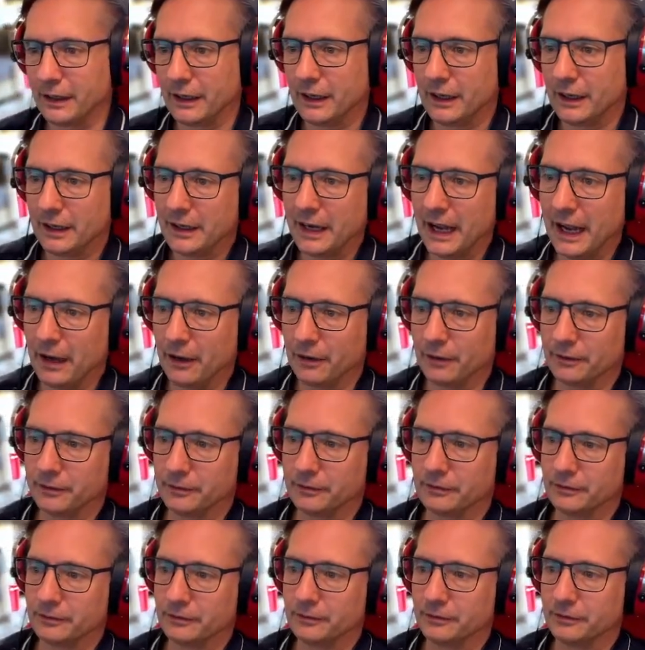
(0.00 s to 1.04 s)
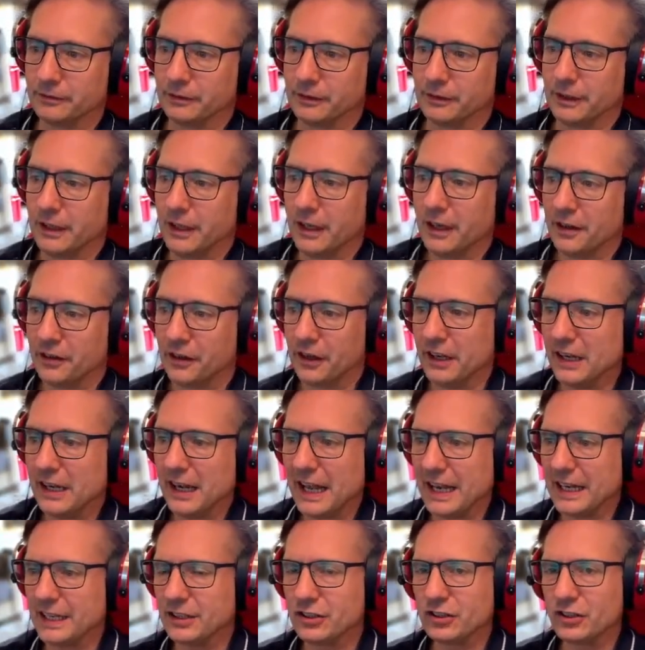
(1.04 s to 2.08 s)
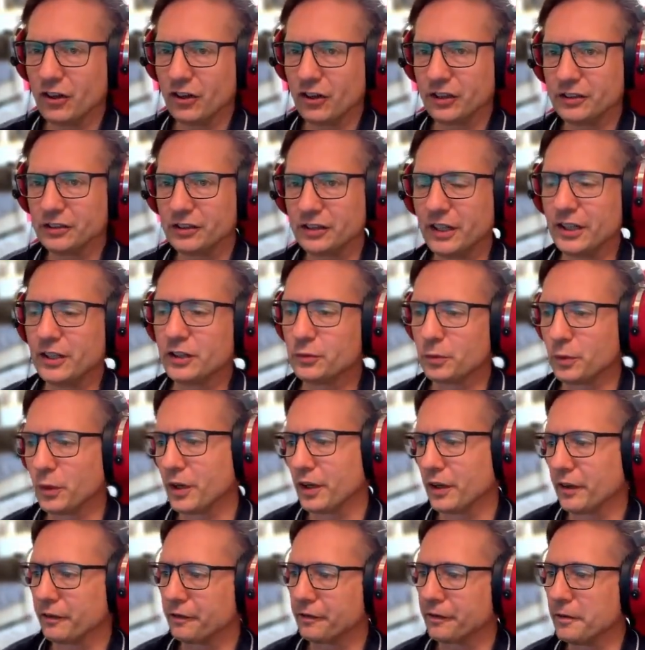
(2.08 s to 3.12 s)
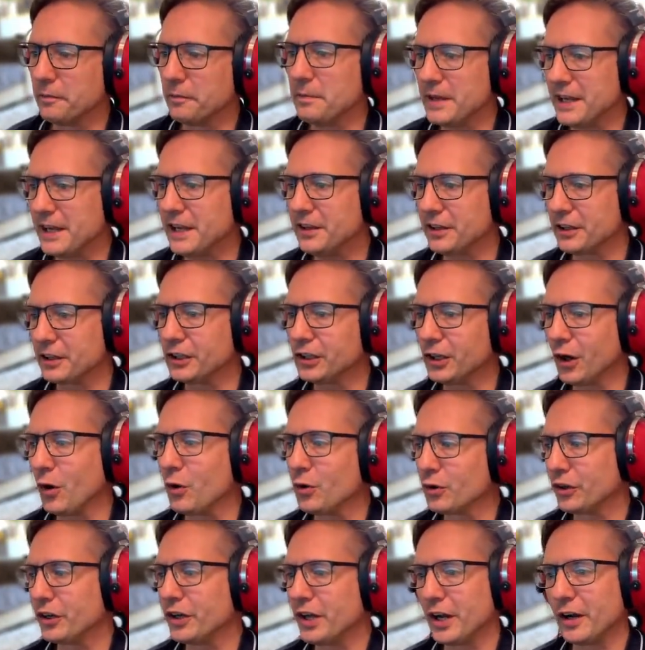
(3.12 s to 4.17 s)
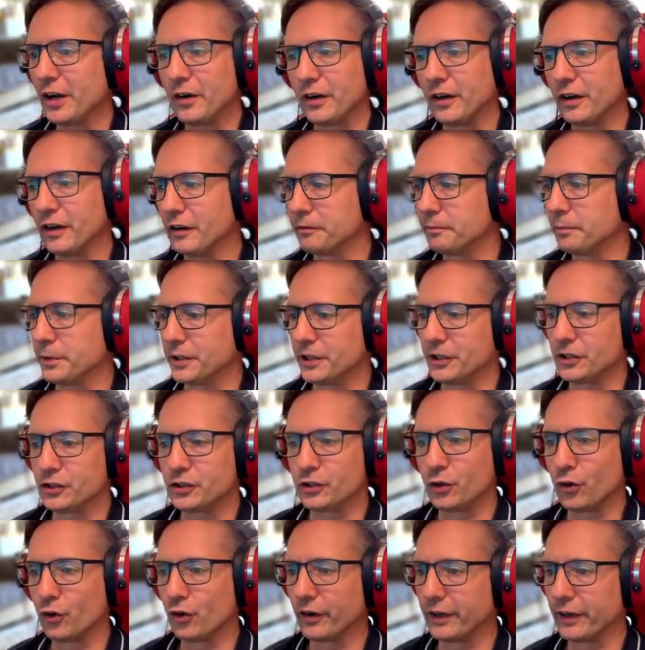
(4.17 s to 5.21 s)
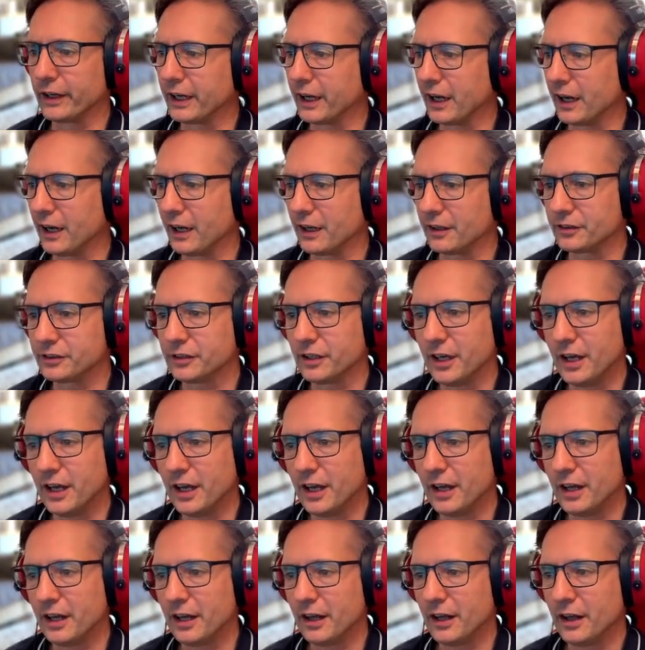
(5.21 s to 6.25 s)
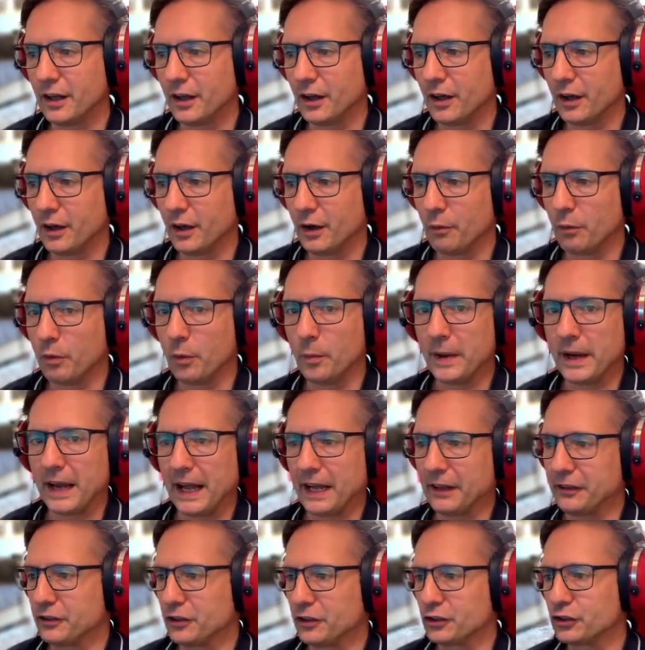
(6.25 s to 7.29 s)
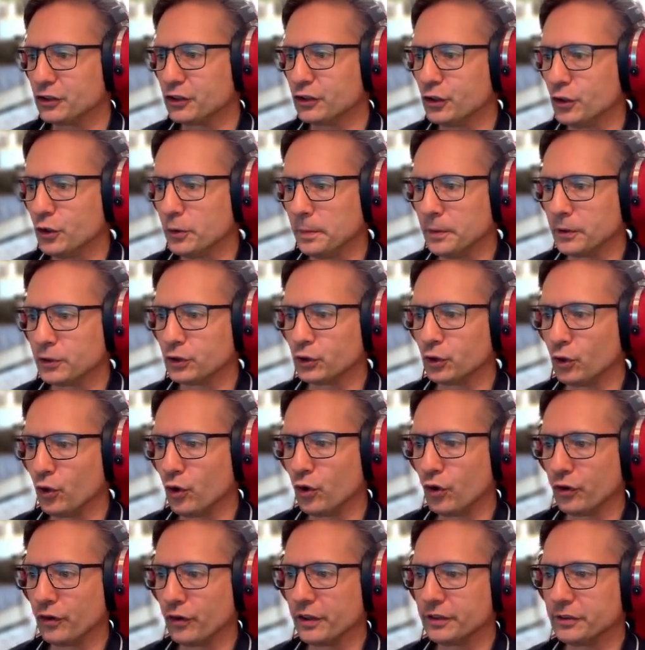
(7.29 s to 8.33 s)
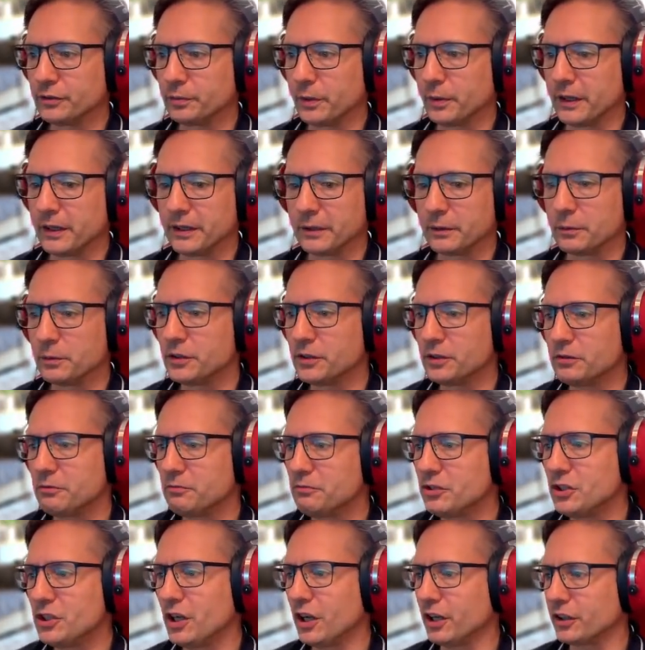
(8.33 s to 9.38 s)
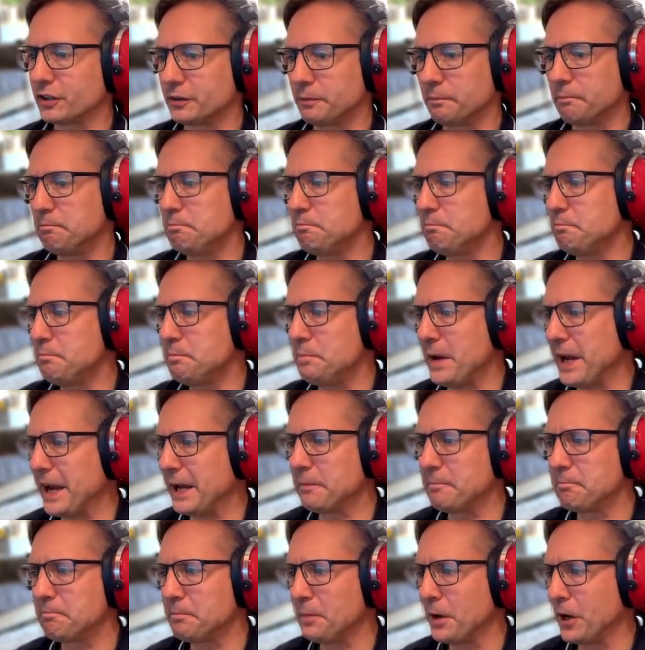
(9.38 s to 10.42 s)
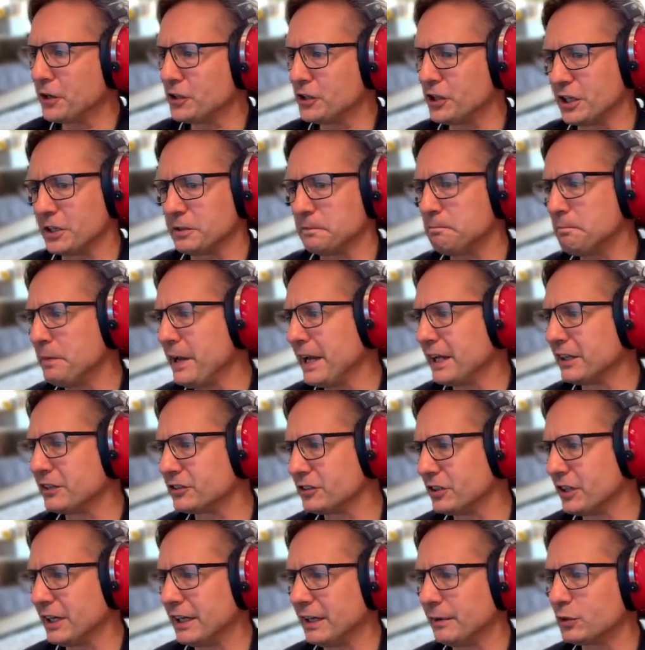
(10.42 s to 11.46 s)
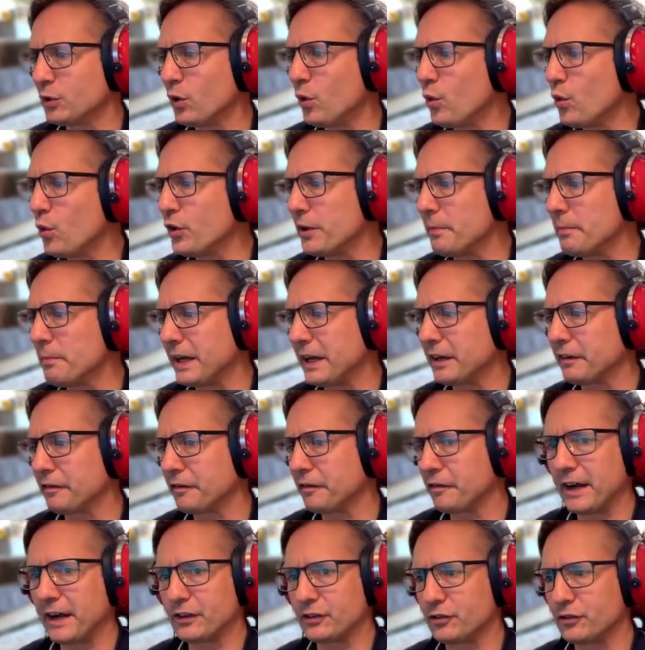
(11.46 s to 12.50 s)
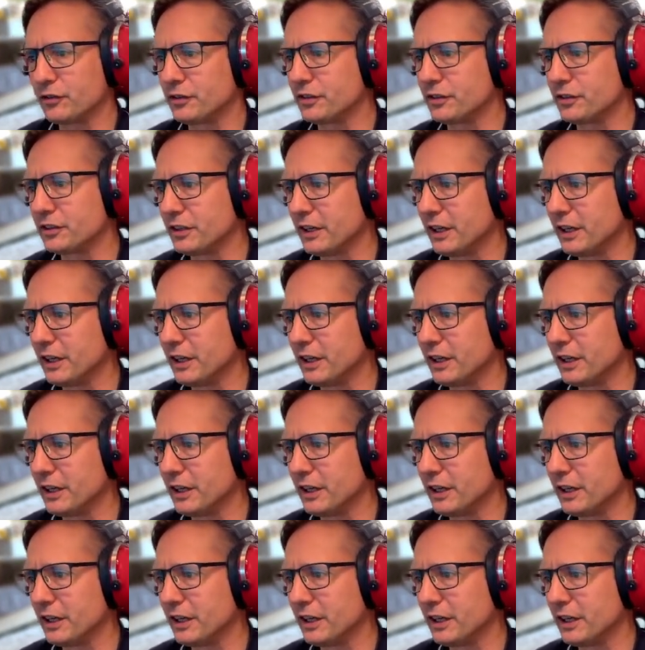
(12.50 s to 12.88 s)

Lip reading: Now, the late 90s were for me the golden era of British touring cars, when we had the super tourers where it was just big budgets, big teams, all the manufacturers